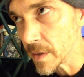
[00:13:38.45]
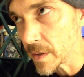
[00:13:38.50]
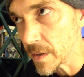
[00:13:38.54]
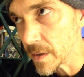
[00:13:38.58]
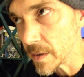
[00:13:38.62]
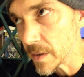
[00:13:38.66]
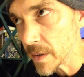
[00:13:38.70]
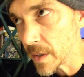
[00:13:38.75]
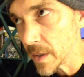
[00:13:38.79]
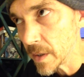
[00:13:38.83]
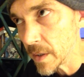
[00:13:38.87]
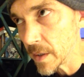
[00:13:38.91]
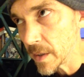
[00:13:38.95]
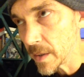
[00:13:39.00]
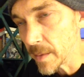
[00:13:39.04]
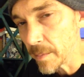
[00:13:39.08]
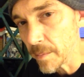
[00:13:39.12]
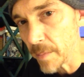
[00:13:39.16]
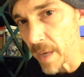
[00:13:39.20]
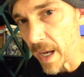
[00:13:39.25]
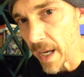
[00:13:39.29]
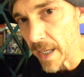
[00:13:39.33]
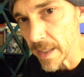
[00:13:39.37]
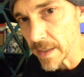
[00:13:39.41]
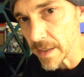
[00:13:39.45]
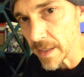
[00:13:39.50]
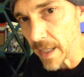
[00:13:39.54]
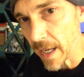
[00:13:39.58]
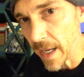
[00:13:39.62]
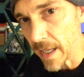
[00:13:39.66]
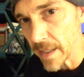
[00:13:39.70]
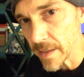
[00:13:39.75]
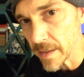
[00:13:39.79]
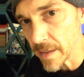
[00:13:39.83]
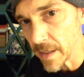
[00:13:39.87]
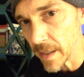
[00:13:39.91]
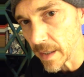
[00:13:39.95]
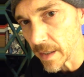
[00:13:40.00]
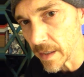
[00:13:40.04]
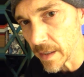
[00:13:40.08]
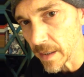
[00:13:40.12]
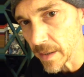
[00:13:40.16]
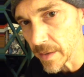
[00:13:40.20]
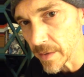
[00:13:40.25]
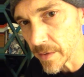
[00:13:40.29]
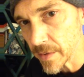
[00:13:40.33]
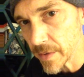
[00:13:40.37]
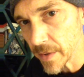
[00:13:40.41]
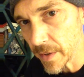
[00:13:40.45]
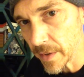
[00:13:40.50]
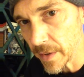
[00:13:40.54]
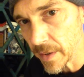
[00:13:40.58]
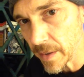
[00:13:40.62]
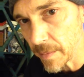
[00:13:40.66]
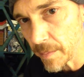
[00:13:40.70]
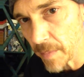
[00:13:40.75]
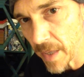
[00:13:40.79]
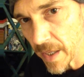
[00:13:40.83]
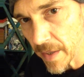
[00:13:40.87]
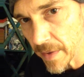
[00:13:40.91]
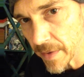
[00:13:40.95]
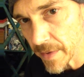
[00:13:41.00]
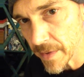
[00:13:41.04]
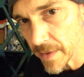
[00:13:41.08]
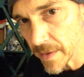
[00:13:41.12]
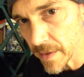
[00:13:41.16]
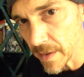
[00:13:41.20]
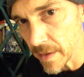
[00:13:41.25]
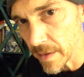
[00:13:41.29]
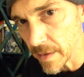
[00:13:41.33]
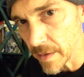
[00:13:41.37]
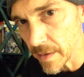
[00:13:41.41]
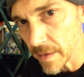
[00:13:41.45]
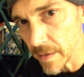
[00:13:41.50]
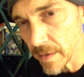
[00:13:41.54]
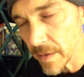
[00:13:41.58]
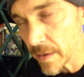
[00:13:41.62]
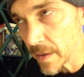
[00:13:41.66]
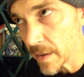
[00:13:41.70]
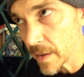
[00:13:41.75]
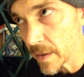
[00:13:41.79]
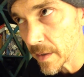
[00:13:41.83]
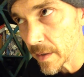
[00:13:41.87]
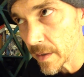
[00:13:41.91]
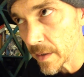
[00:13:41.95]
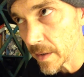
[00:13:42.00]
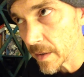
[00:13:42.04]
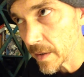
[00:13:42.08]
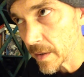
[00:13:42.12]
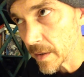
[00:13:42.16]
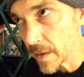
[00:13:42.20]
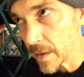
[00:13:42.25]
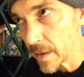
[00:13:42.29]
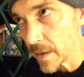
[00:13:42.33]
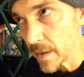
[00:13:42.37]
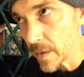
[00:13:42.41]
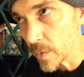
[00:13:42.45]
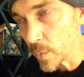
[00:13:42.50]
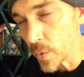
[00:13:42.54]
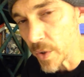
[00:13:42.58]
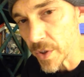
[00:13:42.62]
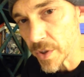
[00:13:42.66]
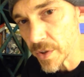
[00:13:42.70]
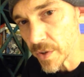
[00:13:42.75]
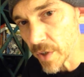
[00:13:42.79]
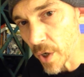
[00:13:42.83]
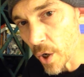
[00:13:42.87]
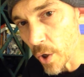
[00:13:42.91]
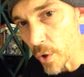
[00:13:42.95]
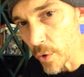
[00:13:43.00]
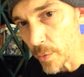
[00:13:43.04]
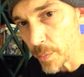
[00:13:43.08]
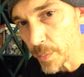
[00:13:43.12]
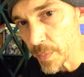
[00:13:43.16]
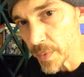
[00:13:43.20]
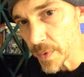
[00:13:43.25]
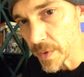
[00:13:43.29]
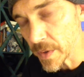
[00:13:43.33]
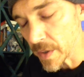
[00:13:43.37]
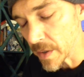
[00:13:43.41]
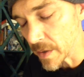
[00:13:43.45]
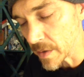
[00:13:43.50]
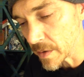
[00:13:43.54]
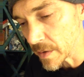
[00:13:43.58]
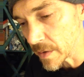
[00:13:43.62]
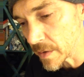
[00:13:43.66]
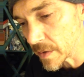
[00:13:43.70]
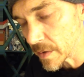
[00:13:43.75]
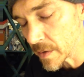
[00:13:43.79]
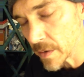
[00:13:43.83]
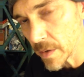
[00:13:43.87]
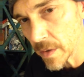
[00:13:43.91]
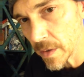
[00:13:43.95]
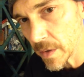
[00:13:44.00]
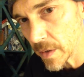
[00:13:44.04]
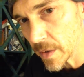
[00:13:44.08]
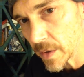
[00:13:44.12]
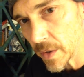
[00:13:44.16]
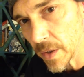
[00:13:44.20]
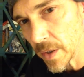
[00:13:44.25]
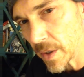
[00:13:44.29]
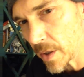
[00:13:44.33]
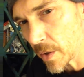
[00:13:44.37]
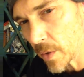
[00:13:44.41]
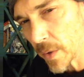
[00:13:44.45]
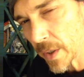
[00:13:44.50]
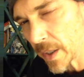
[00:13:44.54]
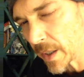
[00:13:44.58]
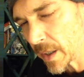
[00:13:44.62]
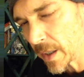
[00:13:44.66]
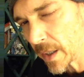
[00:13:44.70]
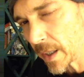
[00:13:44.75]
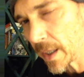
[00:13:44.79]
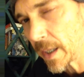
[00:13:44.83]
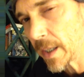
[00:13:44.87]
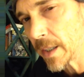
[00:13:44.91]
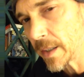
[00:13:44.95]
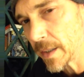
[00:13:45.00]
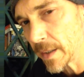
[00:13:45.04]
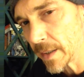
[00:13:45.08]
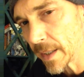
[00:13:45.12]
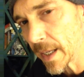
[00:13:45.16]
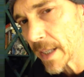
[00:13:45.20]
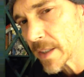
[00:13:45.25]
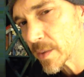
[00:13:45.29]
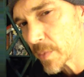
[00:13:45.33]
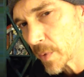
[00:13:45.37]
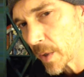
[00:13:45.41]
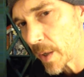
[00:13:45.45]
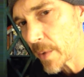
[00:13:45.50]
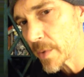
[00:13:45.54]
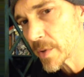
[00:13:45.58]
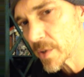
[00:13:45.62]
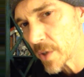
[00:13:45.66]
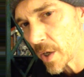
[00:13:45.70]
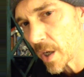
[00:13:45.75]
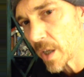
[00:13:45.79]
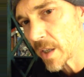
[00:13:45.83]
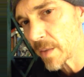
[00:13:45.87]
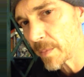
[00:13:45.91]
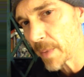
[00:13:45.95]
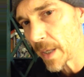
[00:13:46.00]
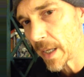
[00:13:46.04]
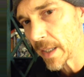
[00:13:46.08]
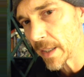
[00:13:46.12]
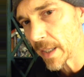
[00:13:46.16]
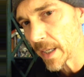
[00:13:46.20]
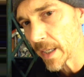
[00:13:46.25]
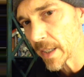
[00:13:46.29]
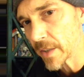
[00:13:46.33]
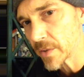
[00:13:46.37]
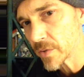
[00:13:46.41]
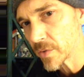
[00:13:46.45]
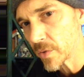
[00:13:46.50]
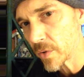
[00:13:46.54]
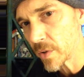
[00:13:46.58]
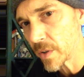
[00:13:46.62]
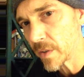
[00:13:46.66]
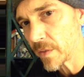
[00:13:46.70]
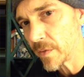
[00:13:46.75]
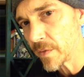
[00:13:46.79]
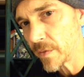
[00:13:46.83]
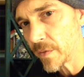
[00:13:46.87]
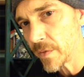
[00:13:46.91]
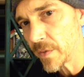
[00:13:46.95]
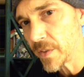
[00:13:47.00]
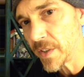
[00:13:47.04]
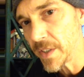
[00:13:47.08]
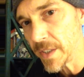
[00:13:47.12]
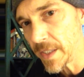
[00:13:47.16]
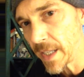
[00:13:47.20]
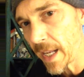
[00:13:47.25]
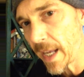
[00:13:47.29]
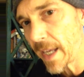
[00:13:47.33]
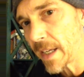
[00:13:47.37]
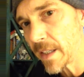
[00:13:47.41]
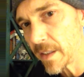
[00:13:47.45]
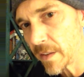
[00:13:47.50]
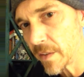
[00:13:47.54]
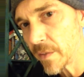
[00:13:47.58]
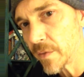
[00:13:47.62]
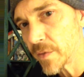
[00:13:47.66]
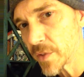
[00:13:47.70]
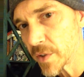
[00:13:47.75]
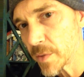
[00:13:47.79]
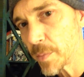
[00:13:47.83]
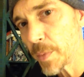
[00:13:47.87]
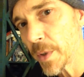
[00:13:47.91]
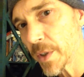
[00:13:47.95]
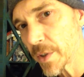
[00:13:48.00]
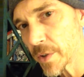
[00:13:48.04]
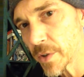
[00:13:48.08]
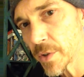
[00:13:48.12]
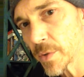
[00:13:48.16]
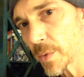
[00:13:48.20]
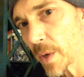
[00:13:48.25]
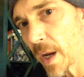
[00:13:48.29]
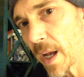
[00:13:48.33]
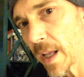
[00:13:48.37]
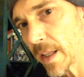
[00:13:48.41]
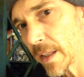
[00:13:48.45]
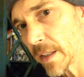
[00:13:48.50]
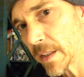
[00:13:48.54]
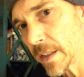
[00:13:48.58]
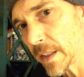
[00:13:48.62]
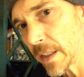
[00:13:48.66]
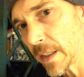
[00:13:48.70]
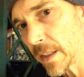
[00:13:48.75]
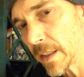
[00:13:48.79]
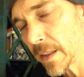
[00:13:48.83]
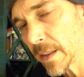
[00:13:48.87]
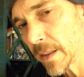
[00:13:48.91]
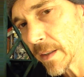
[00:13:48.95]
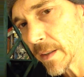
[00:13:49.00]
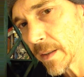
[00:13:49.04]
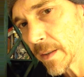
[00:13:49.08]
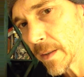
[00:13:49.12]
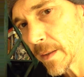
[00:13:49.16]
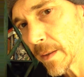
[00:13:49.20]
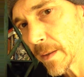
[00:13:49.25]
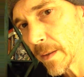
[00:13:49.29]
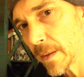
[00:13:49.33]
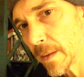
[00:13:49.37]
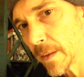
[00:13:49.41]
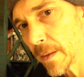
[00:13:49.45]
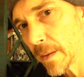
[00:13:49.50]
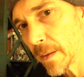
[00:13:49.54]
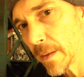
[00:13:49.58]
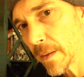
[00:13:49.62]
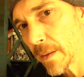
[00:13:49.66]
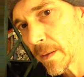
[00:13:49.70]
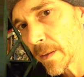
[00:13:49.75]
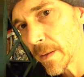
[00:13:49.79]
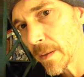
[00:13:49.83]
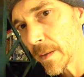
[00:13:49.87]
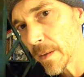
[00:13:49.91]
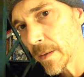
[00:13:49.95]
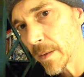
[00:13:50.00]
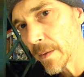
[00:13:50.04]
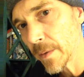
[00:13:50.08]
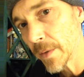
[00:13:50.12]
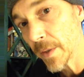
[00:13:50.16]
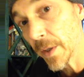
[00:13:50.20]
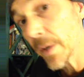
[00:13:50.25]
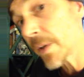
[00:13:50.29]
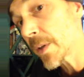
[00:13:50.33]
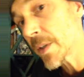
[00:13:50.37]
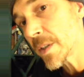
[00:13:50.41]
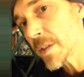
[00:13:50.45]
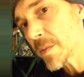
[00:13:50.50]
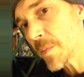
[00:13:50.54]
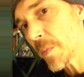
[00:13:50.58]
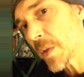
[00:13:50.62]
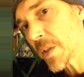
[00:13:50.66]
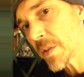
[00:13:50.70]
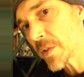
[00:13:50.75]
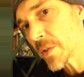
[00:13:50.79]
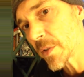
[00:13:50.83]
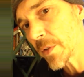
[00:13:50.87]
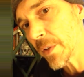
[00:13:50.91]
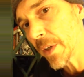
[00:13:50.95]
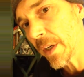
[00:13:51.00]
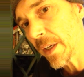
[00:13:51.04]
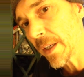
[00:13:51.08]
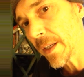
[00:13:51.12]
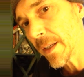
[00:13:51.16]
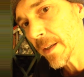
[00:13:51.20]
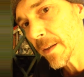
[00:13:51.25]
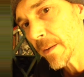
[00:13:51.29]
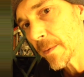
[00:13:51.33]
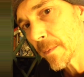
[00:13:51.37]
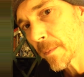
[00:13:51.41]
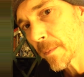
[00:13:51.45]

and mind dancing and silly myths and wish hopes and you know it it that's what i was talking about like a sort of native spirituality there is mystery